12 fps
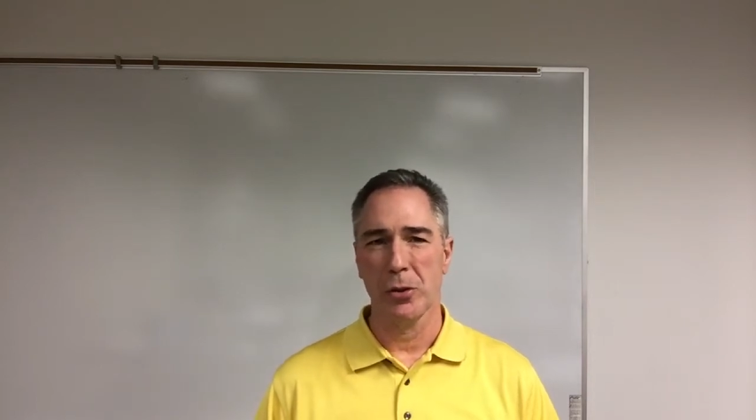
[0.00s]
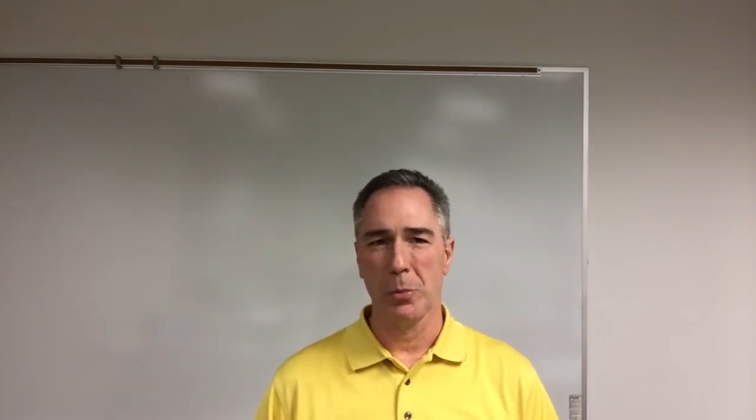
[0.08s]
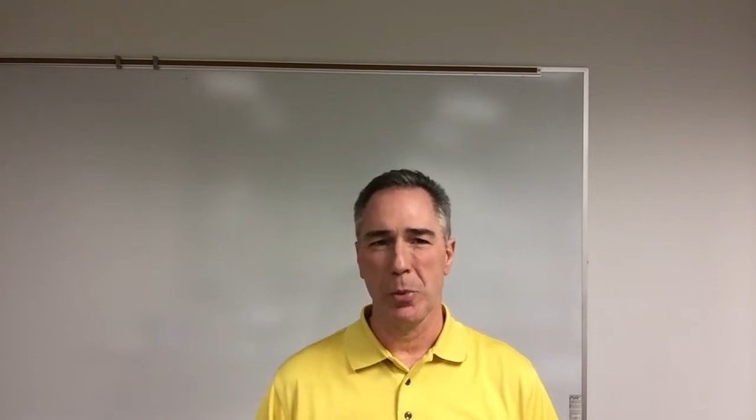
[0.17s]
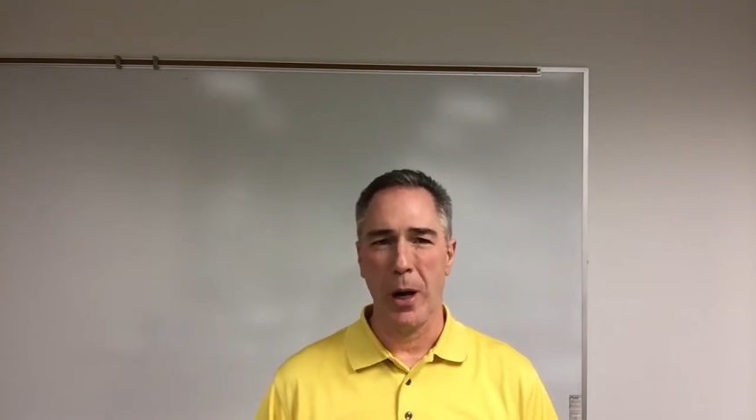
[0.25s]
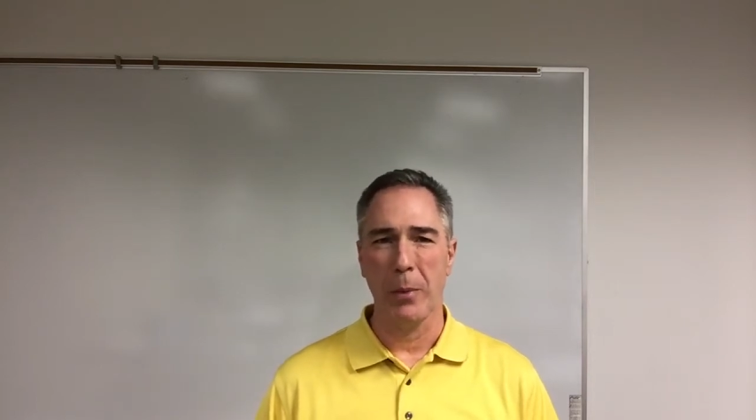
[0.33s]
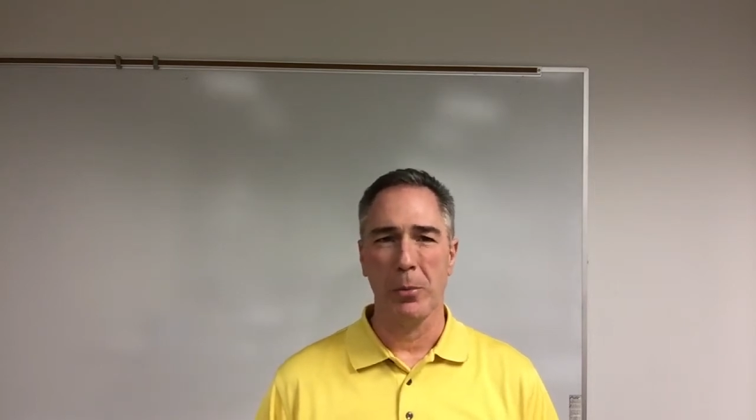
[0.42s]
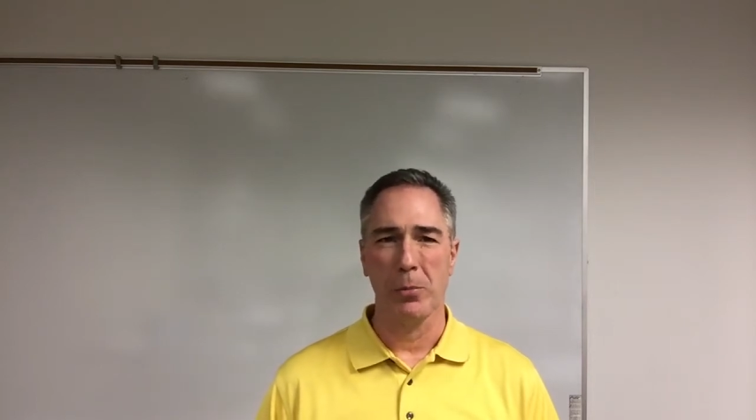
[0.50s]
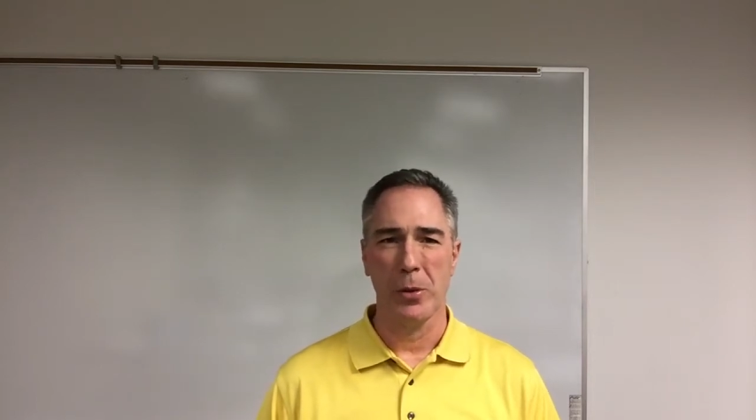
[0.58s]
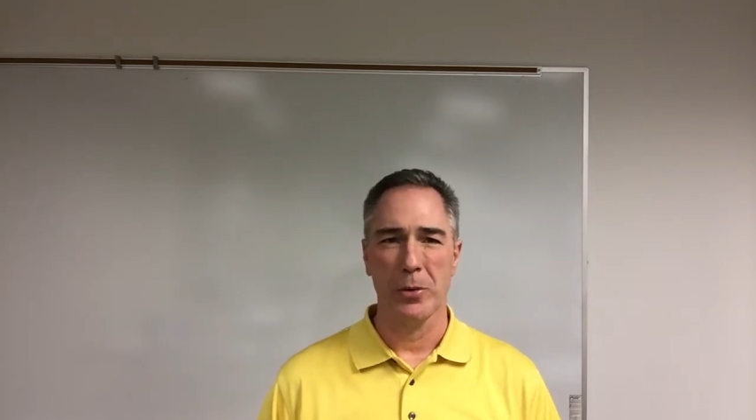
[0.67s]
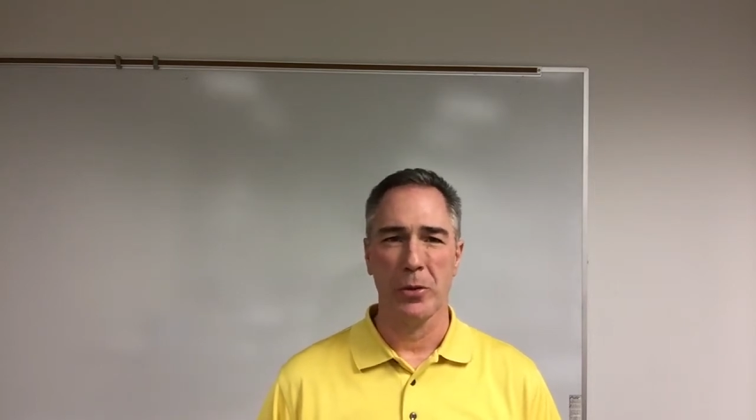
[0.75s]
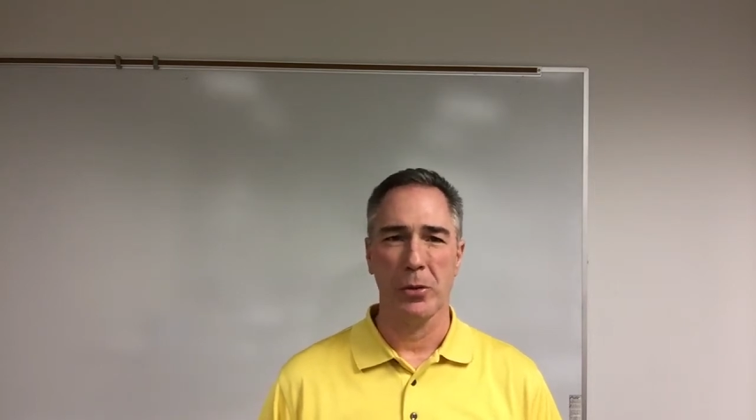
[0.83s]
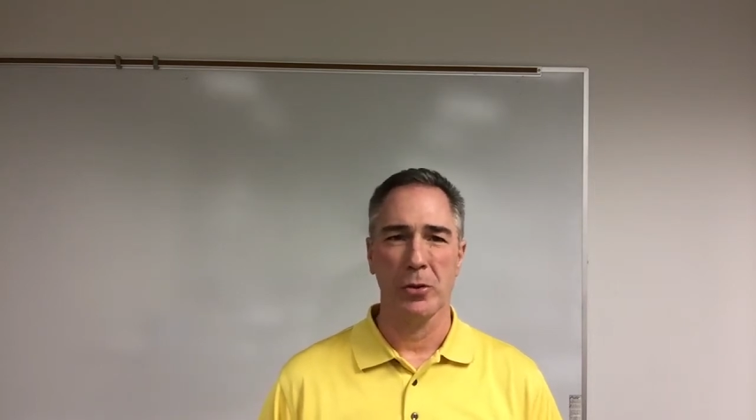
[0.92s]
or problem
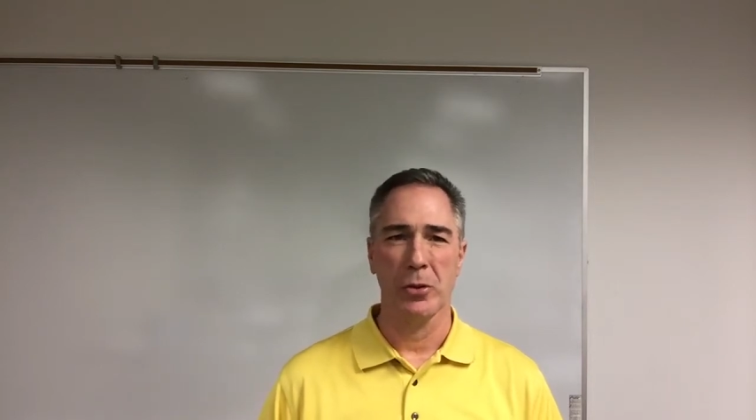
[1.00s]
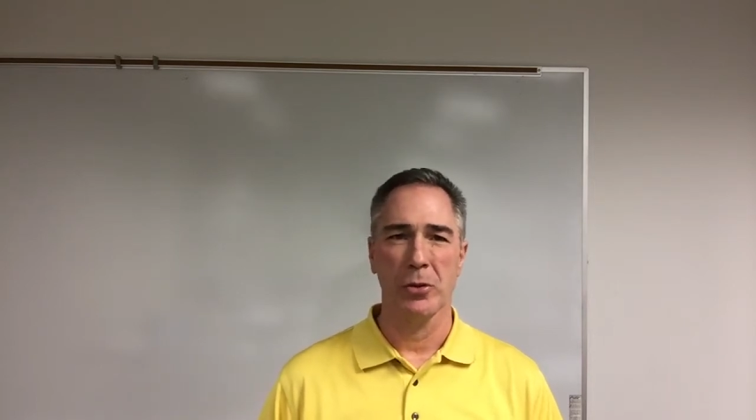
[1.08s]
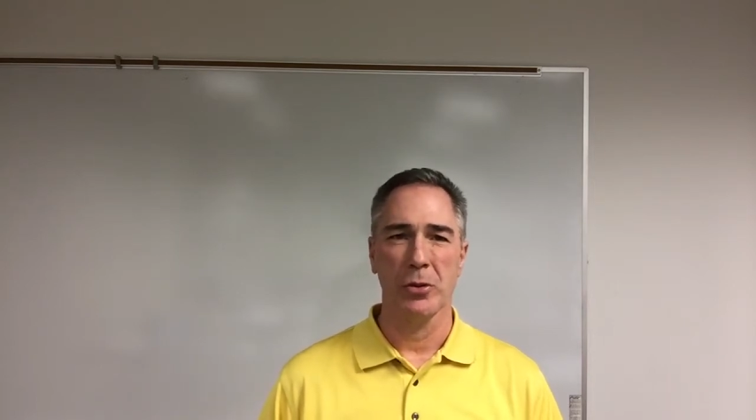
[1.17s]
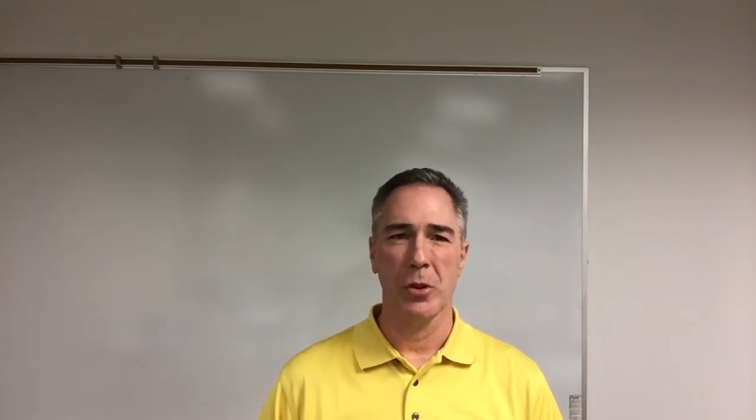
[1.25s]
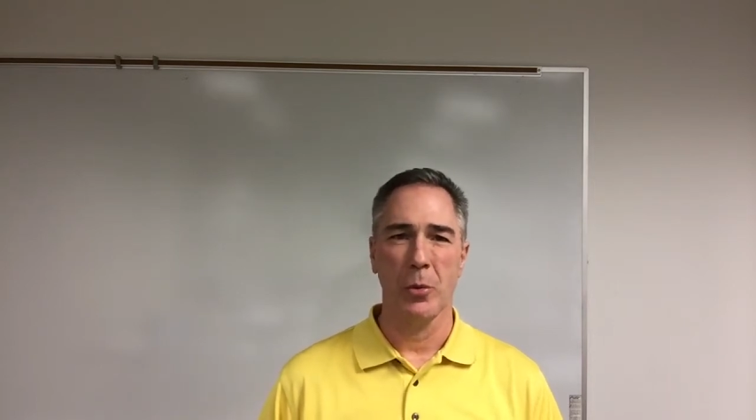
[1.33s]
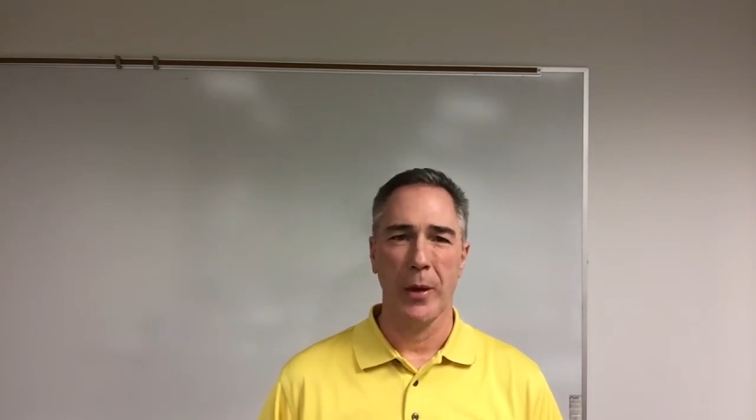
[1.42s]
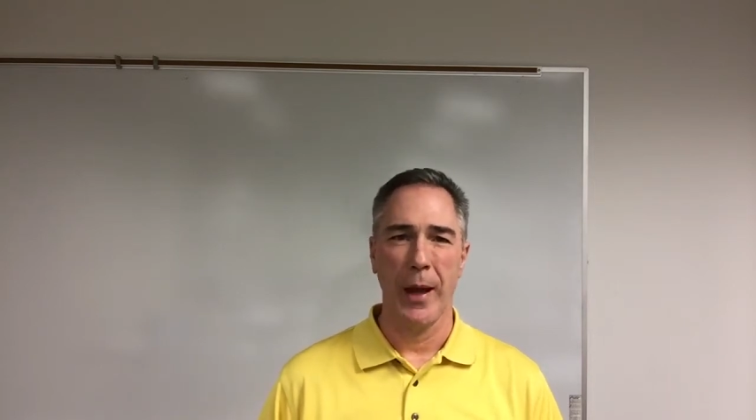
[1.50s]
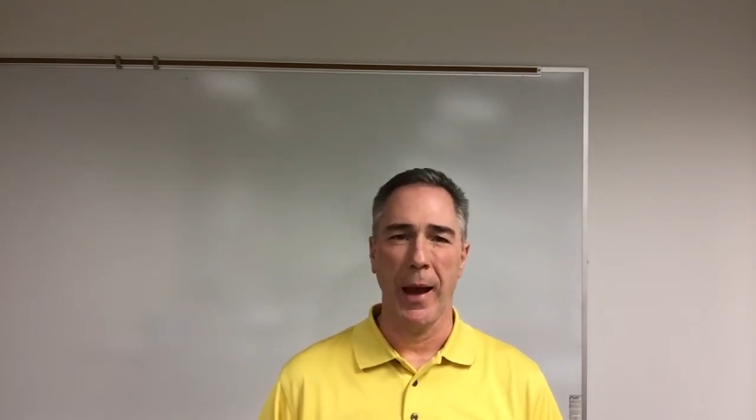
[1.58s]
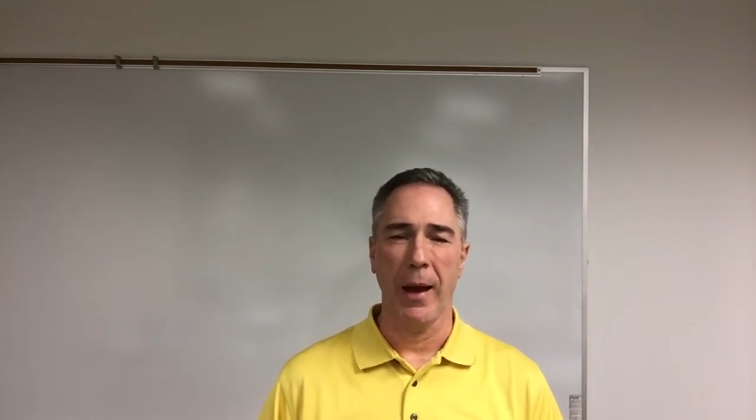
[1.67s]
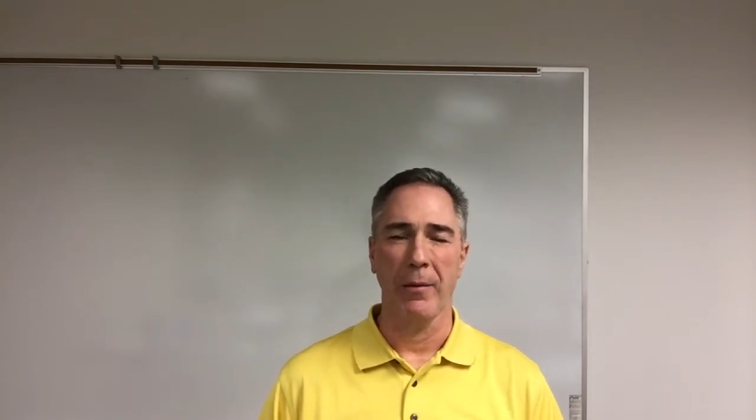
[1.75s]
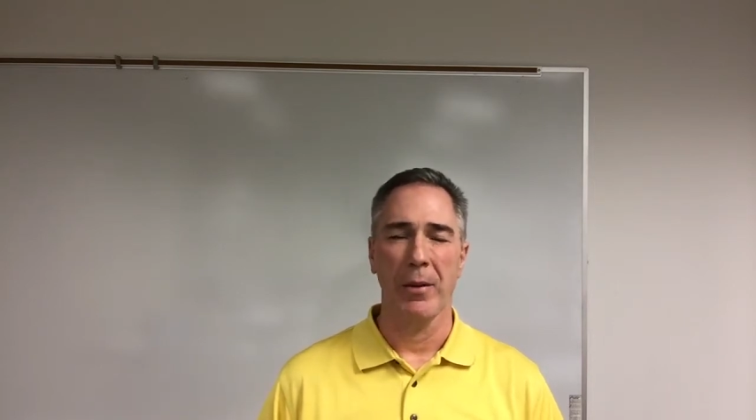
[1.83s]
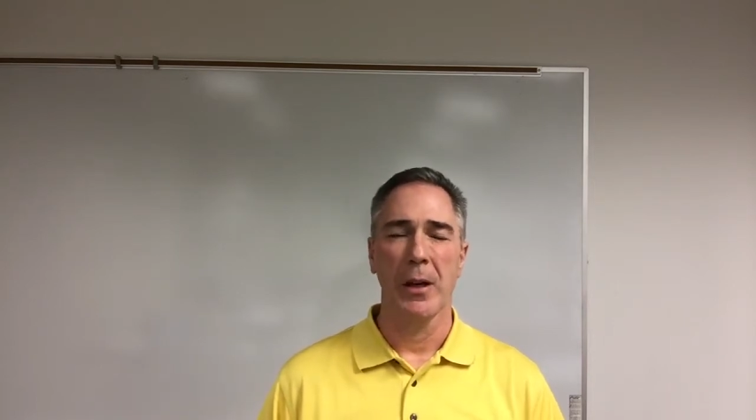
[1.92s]
resolutions that we
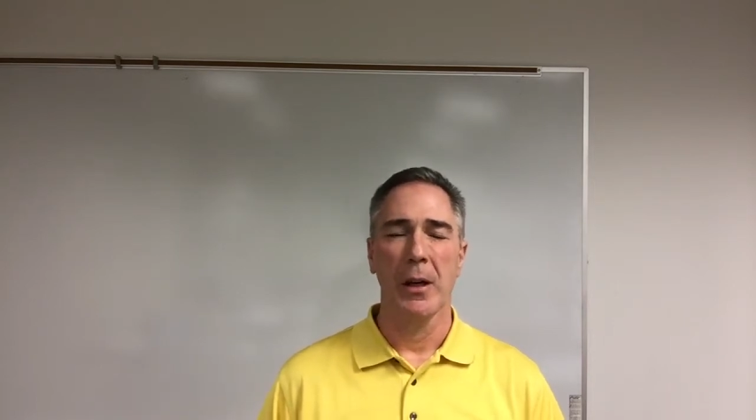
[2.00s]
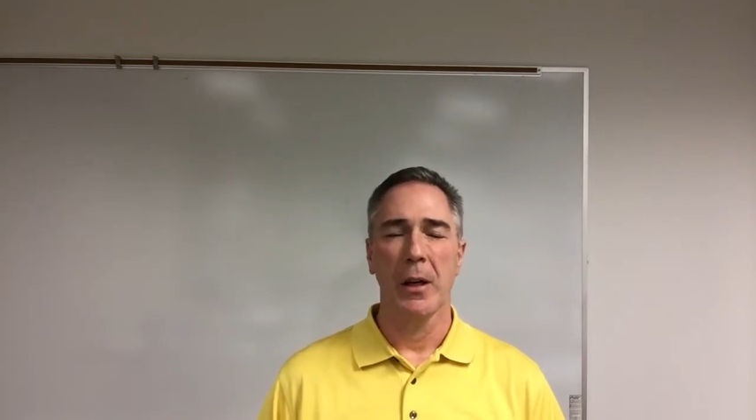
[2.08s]
have.